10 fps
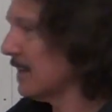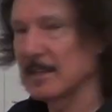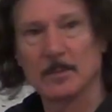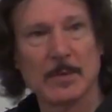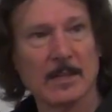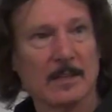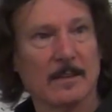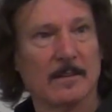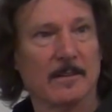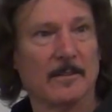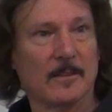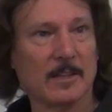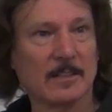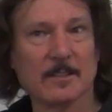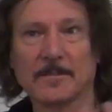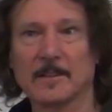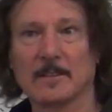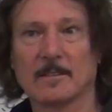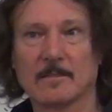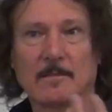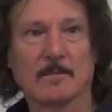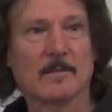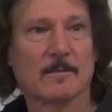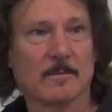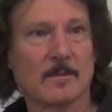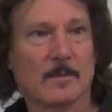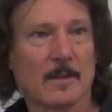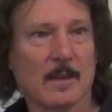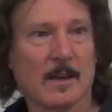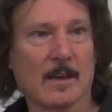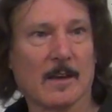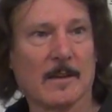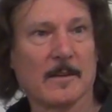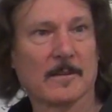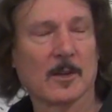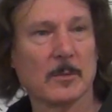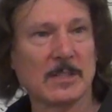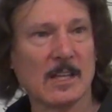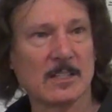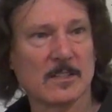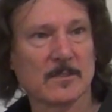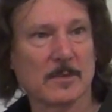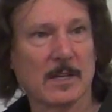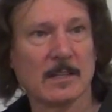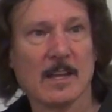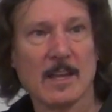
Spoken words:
A and B in different combinations, right?